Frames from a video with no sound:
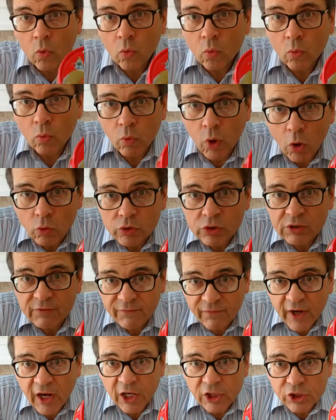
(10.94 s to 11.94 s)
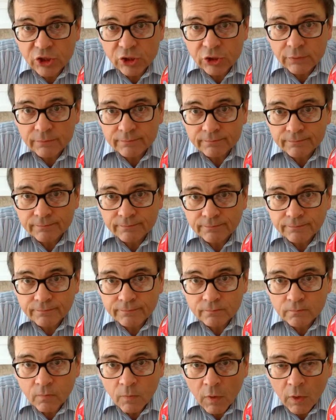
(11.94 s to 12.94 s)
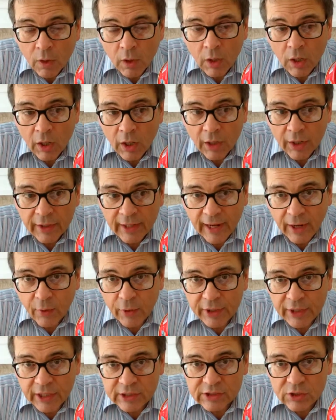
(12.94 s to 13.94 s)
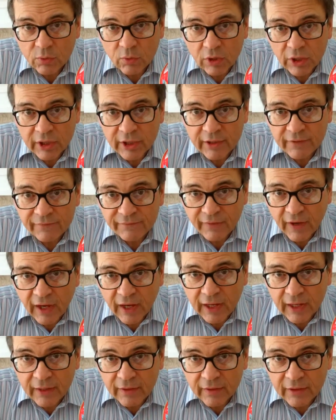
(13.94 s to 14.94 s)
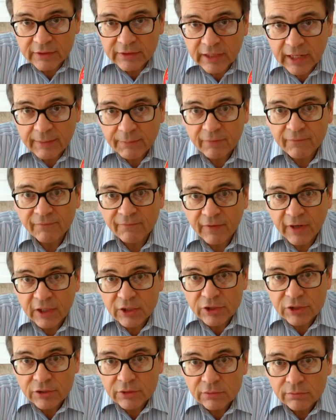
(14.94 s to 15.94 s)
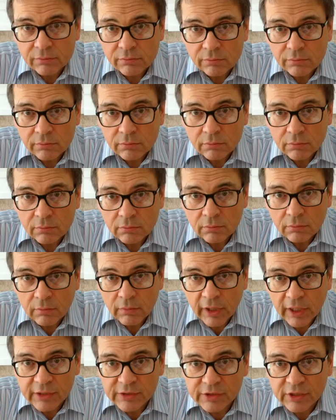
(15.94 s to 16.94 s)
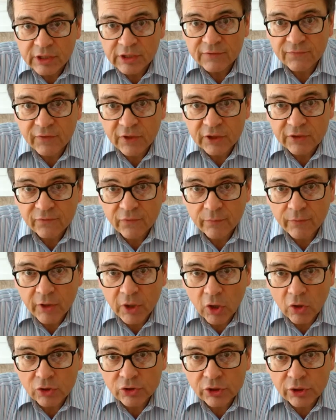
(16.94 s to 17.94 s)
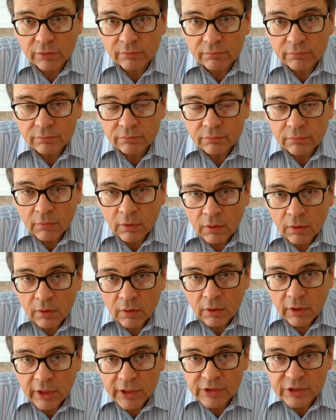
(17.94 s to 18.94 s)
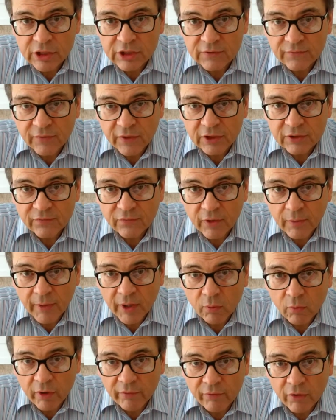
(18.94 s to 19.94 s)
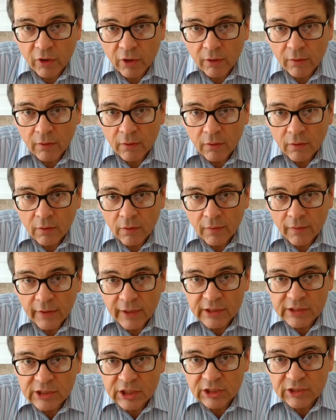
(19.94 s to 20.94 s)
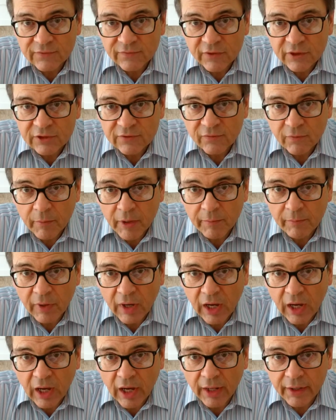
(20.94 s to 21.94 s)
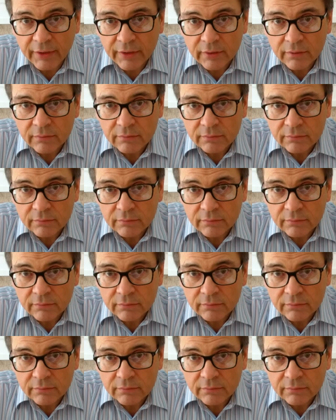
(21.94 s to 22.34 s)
roast fish. Now, it doesn't really define the type of fish. Is this fish from the ocean? Is this fish from a river? Is this fish from a pond?